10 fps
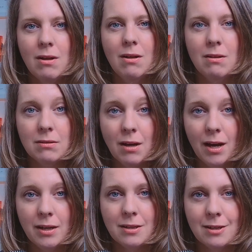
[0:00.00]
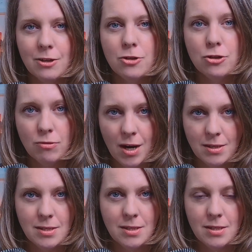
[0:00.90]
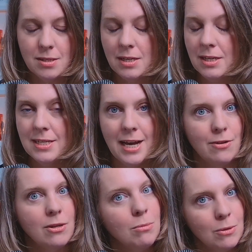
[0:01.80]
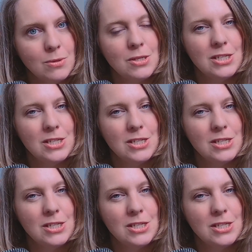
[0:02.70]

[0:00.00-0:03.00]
like, trust is how you boost